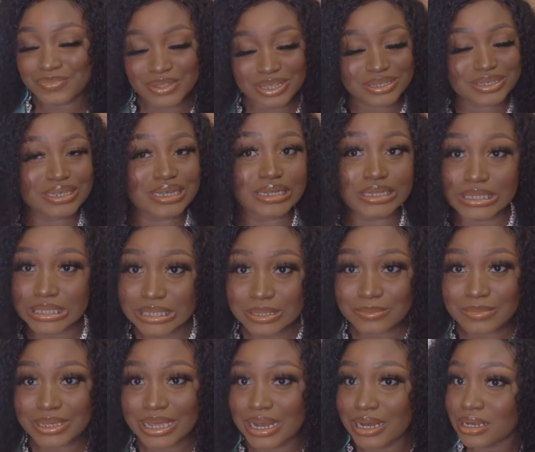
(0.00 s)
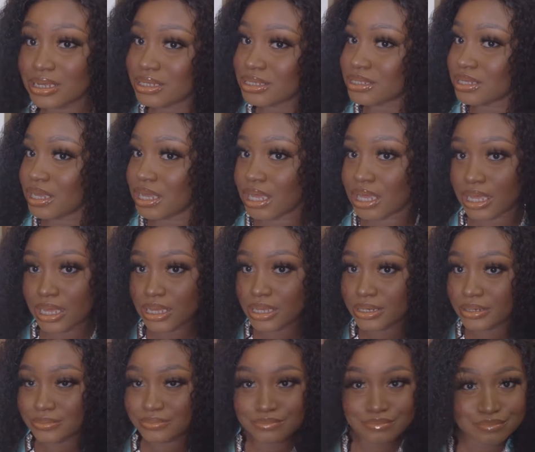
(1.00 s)
As you can see me, I look so
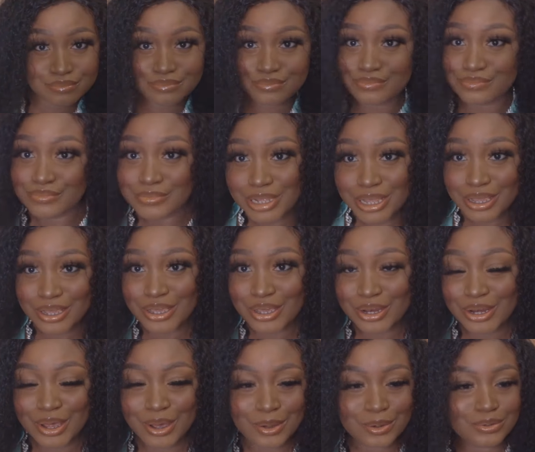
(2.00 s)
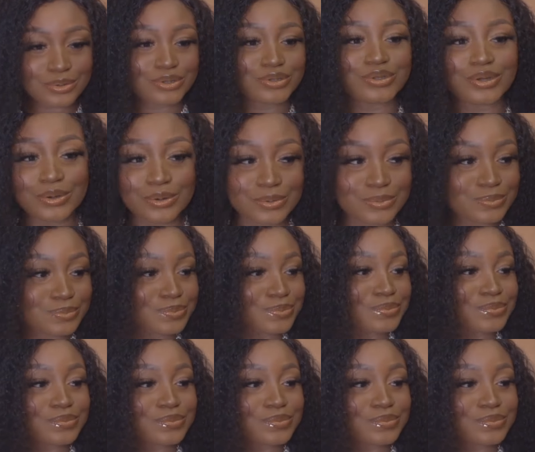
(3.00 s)
good, you know. So